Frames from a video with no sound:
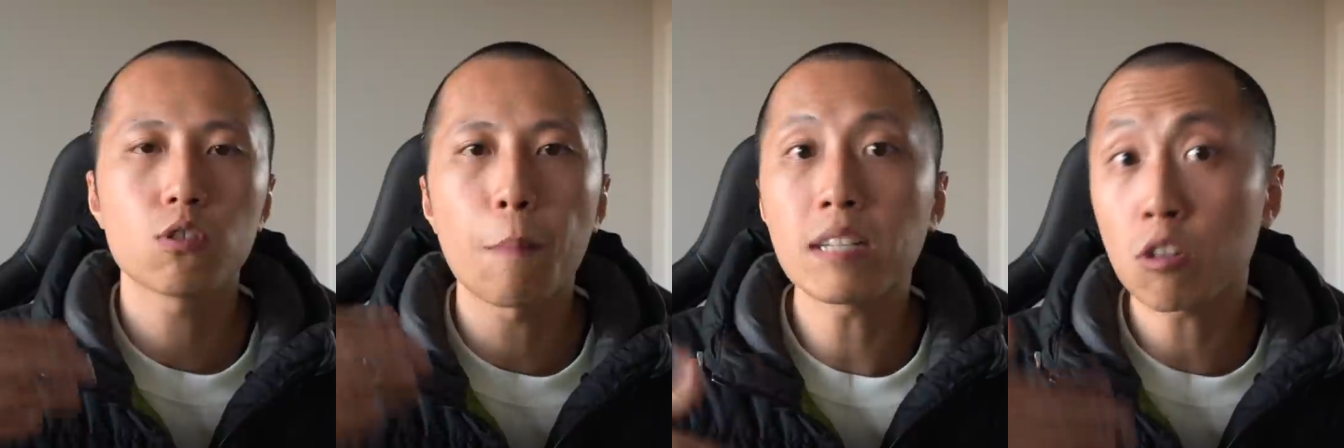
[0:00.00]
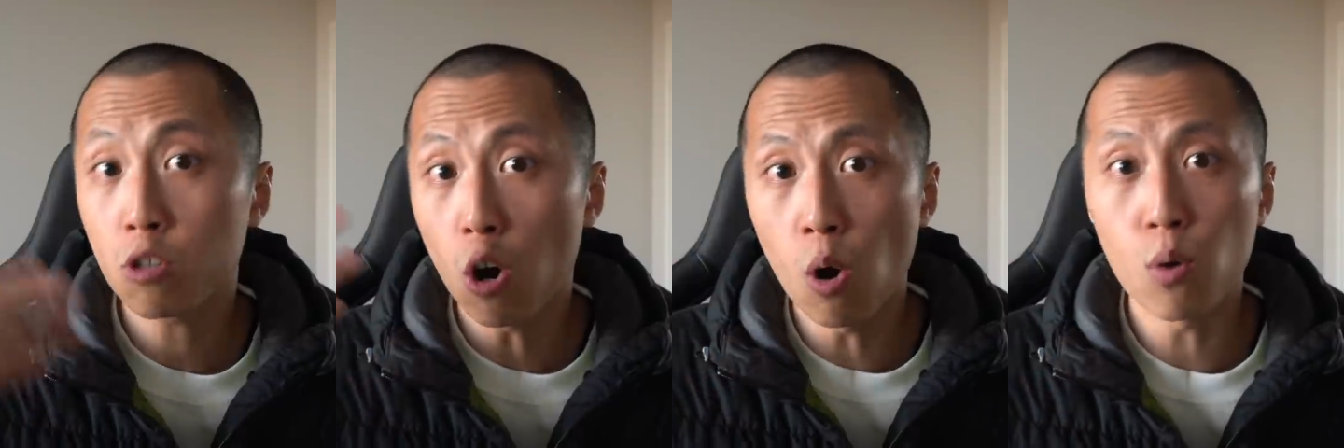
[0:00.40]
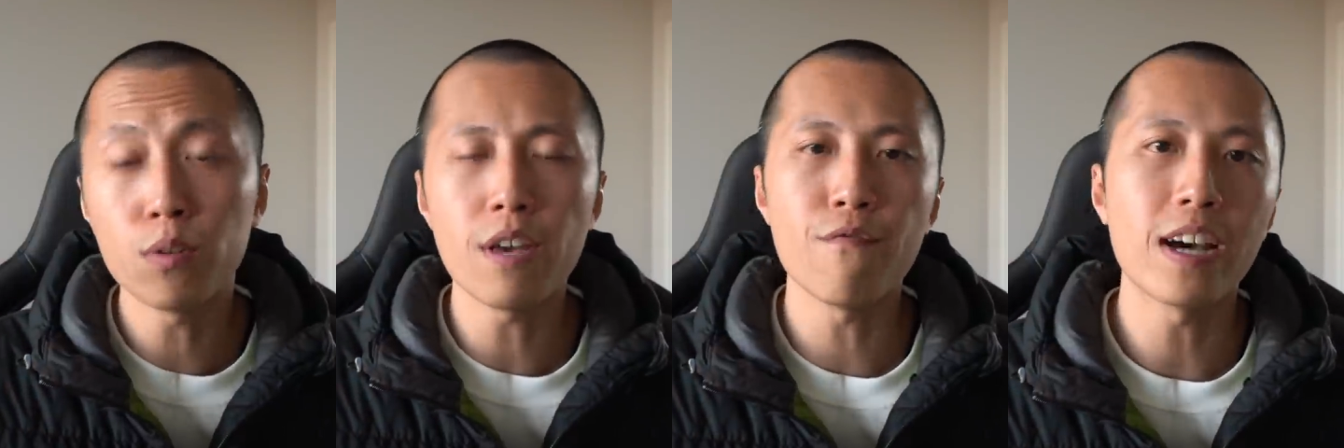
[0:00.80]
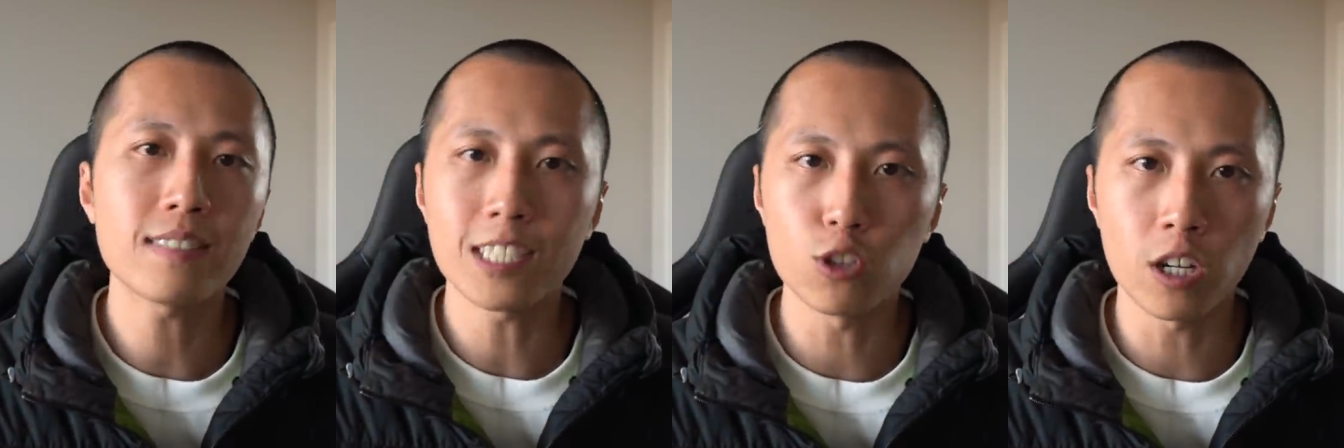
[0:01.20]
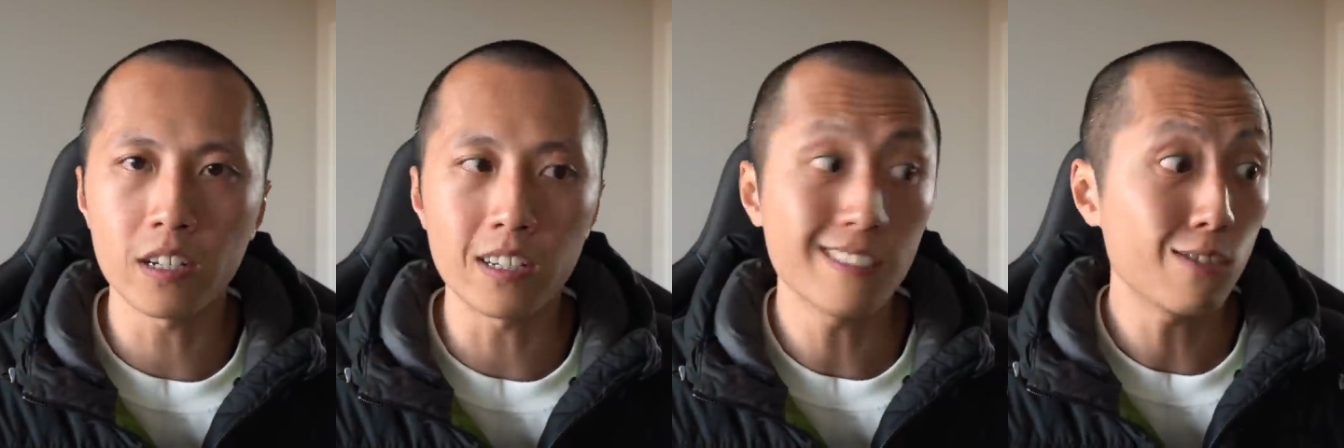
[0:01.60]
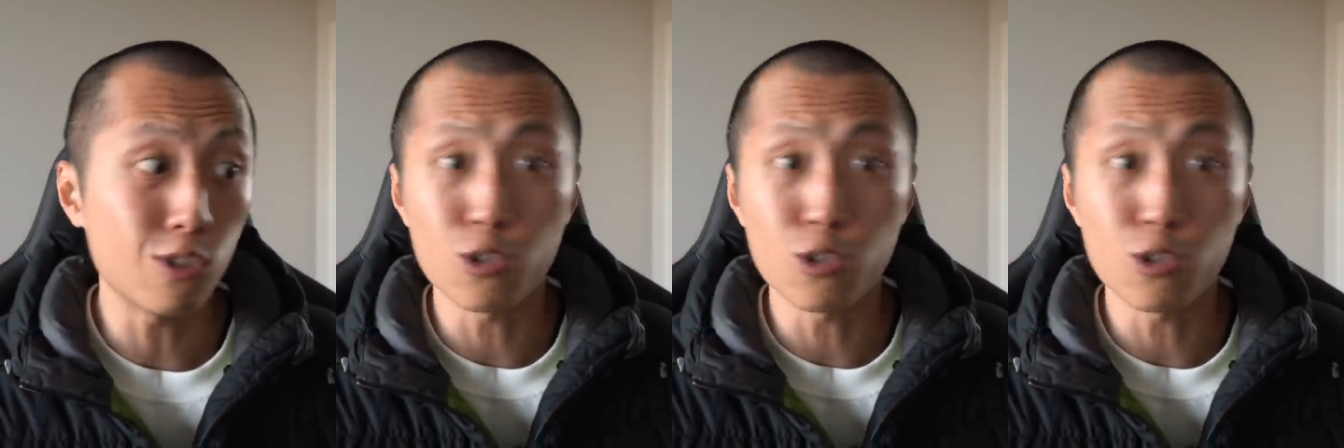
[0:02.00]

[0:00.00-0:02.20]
So based on your own investing journey,